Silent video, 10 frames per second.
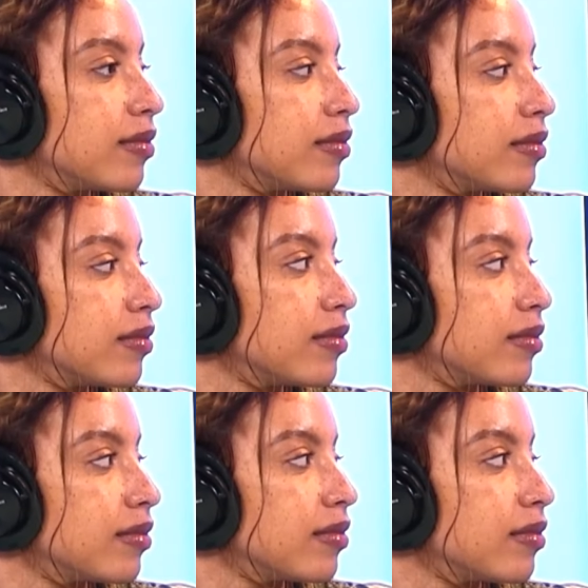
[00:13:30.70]

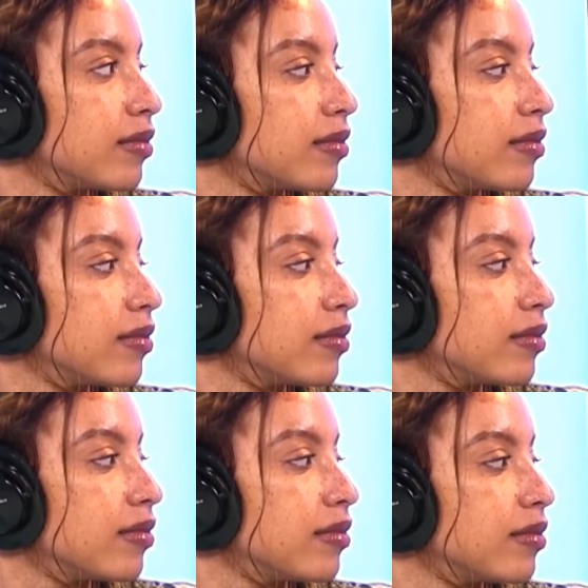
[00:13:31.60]

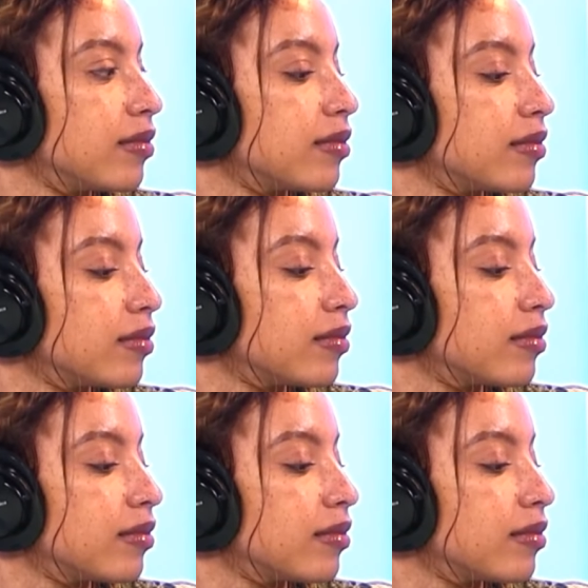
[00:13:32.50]
[no speech]